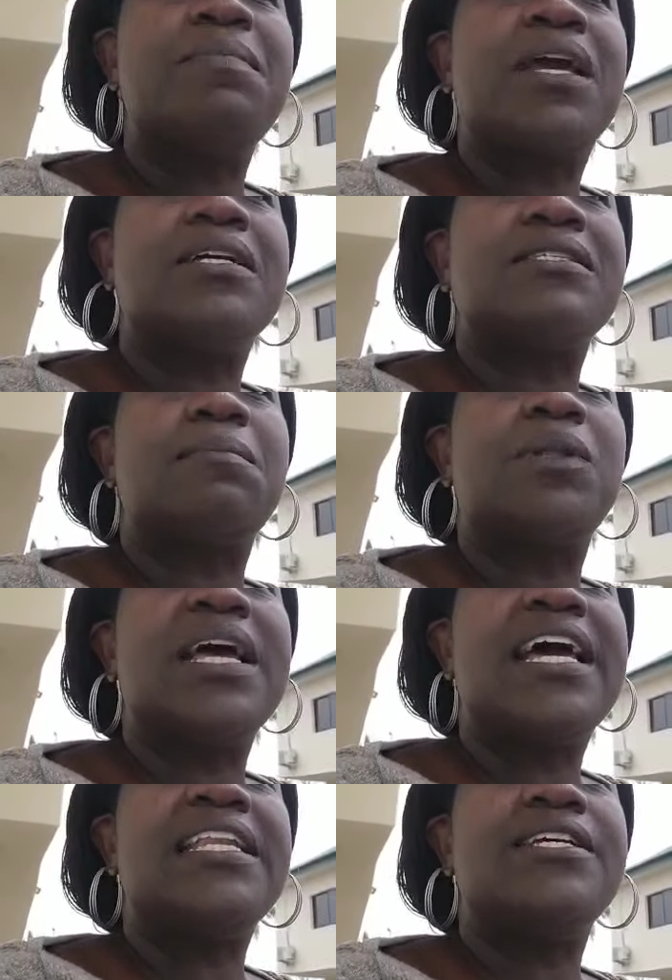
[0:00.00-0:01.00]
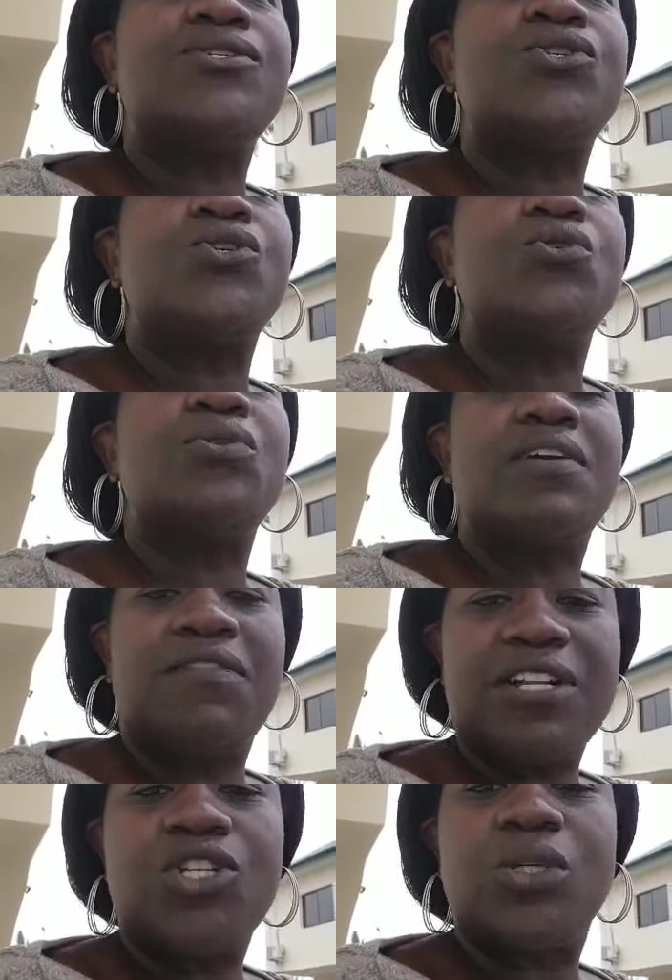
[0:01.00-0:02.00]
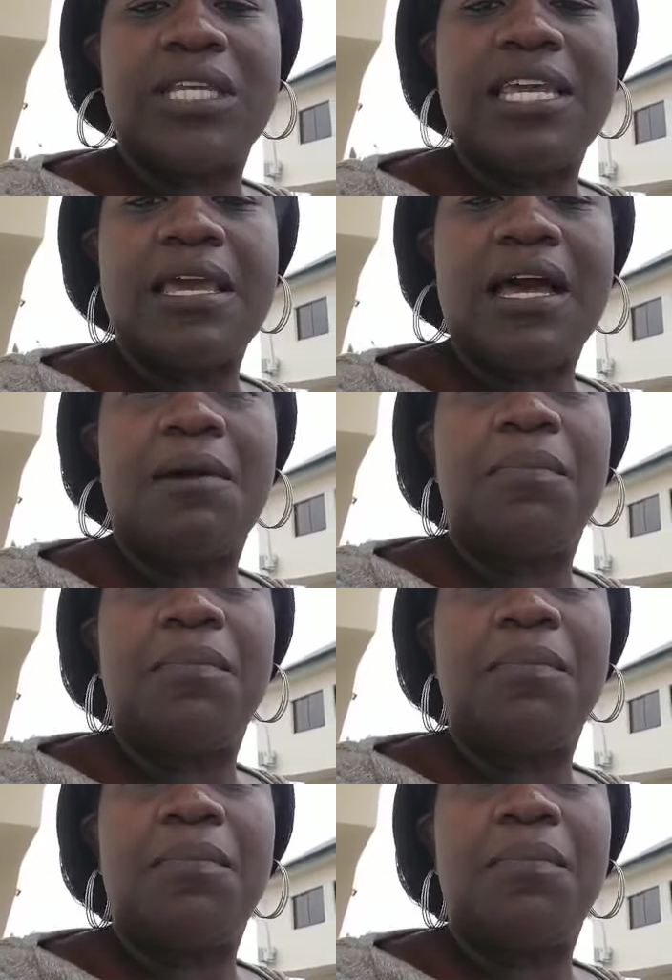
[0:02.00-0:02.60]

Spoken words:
because the plan is to eventually